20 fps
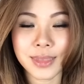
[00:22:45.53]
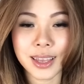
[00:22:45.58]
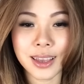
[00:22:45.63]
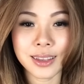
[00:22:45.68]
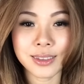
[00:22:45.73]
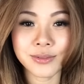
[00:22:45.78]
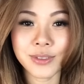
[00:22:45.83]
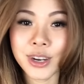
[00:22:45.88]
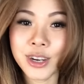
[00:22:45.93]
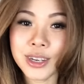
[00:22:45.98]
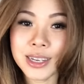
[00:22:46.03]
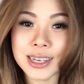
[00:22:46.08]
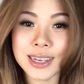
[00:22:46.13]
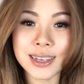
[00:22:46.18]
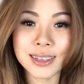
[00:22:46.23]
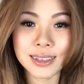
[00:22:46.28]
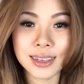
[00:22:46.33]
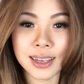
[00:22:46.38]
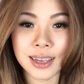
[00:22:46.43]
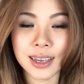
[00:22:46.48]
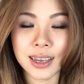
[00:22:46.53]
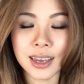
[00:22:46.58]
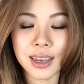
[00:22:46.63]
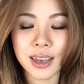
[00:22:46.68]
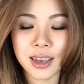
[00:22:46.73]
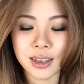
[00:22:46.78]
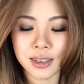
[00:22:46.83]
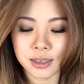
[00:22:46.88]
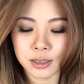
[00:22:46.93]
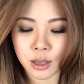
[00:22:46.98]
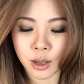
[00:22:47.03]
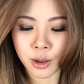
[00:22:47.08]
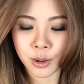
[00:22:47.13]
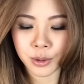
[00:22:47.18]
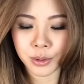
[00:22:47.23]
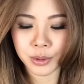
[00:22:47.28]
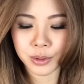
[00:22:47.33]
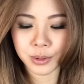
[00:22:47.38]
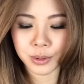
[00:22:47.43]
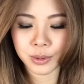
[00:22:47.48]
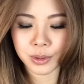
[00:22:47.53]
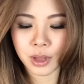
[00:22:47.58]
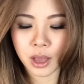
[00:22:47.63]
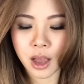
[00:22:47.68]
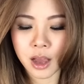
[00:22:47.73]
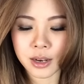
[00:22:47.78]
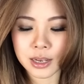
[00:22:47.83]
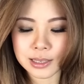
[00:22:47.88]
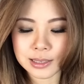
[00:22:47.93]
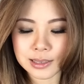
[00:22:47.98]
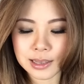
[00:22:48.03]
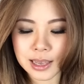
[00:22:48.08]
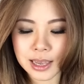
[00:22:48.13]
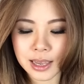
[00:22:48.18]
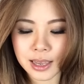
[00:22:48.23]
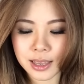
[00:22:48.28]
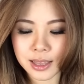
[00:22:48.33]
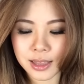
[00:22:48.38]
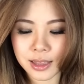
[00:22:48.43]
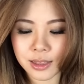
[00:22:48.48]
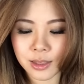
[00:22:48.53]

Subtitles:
It's very easy. So honestly,